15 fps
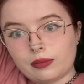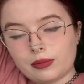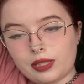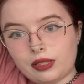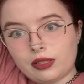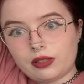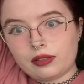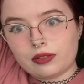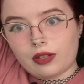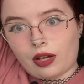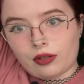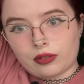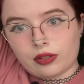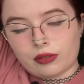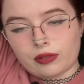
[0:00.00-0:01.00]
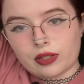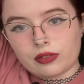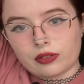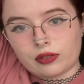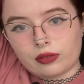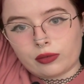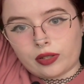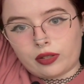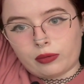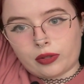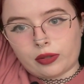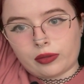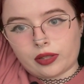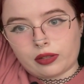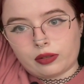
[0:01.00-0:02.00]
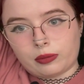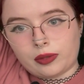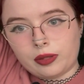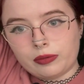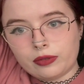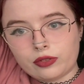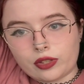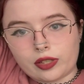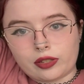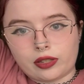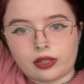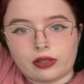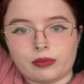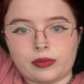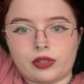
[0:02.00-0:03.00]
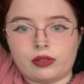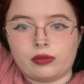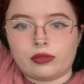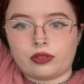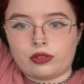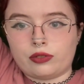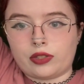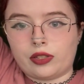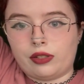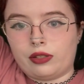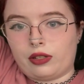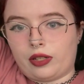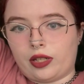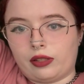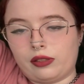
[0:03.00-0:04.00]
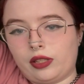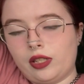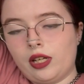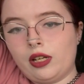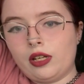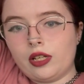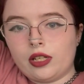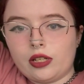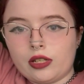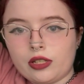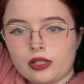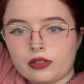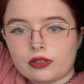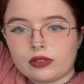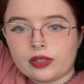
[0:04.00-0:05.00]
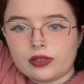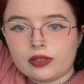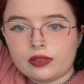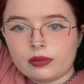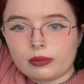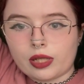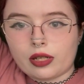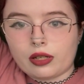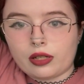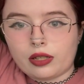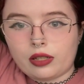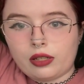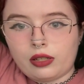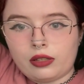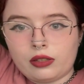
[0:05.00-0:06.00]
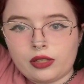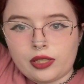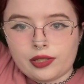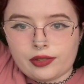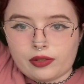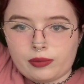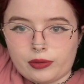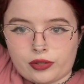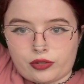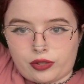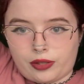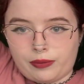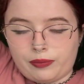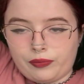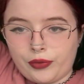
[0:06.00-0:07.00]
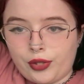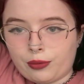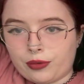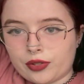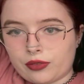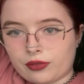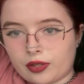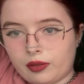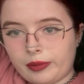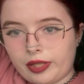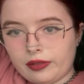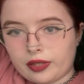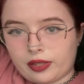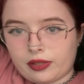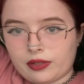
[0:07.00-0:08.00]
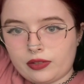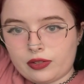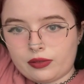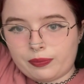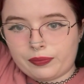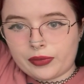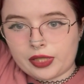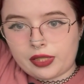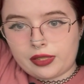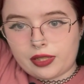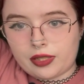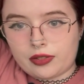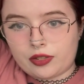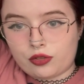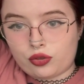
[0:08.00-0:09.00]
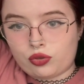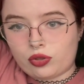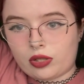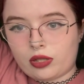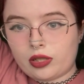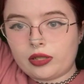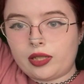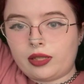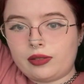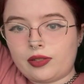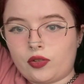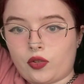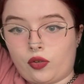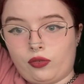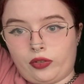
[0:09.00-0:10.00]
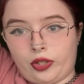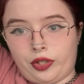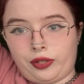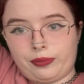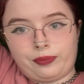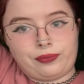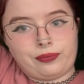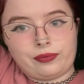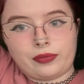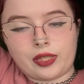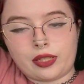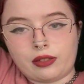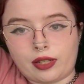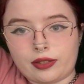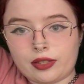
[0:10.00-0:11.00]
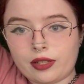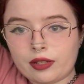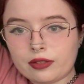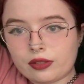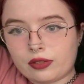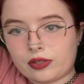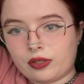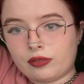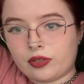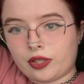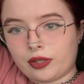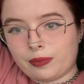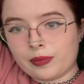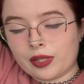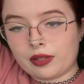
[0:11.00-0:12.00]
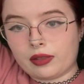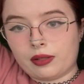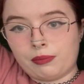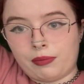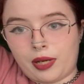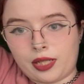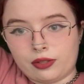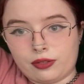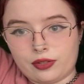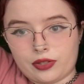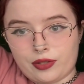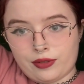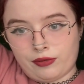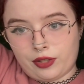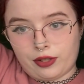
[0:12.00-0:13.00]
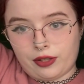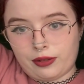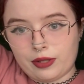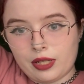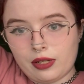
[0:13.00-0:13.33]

me tell you, it is annoying to work with other people trying to get them to do what you see in your head. So this is my self-portrait. What's fun about this is it's drawn in silver, not the color silver, the metal silver.